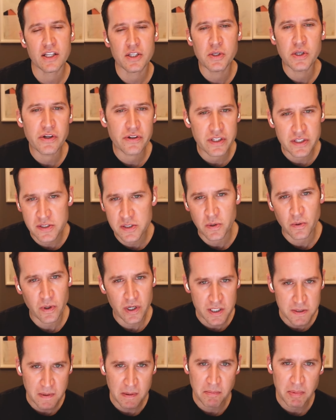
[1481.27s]
Like you hear these
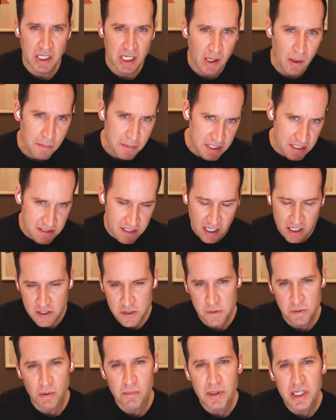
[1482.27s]
stories about big companies kind of
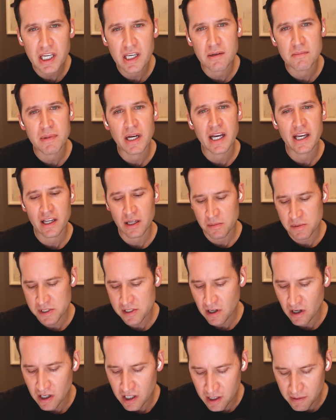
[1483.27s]
swooping in and buying up
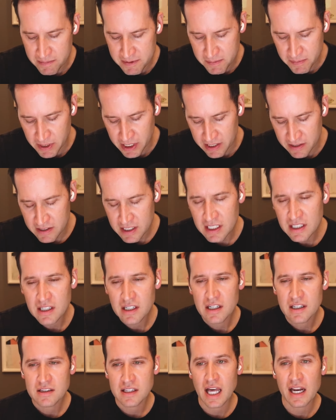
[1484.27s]
startups, but
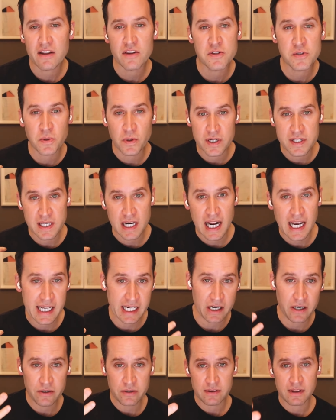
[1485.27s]
a lot of the stories that I
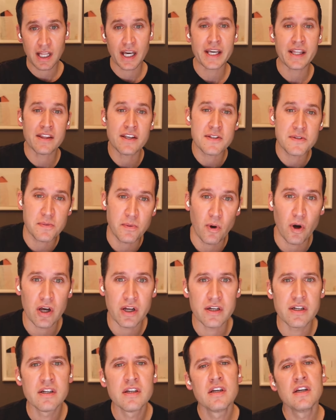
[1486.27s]
hear, like this
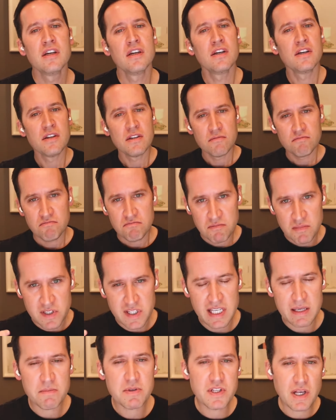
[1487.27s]
one,
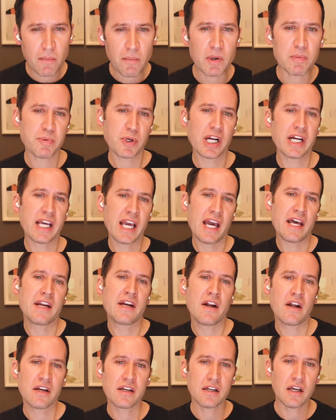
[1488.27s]
seem somewhat
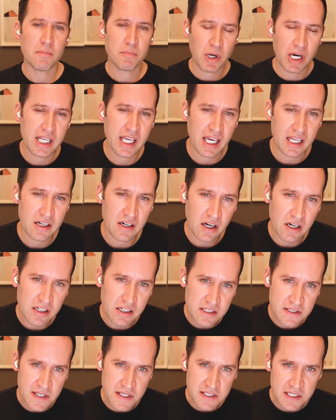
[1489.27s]
predicated on
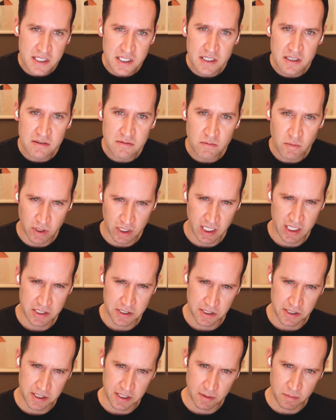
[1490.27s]
an existing
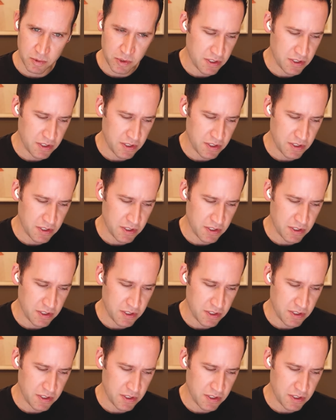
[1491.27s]
relationship.